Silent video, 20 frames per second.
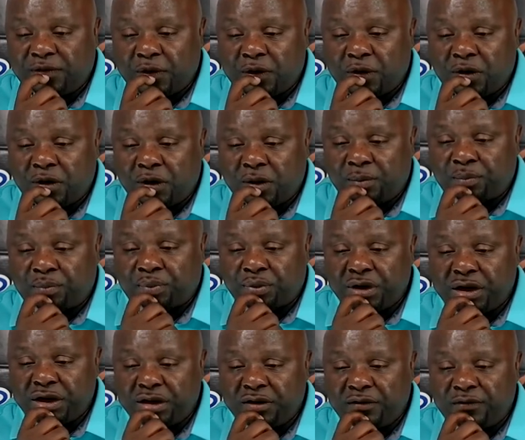for
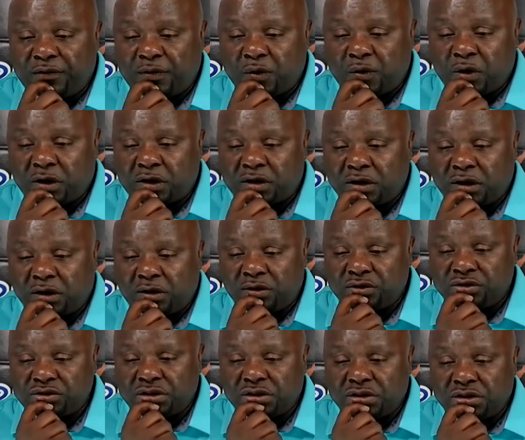pre
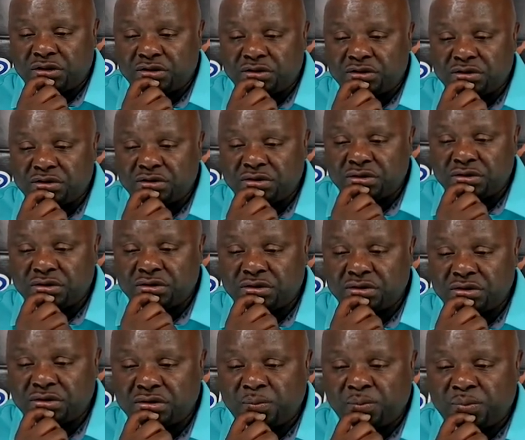foreclosures,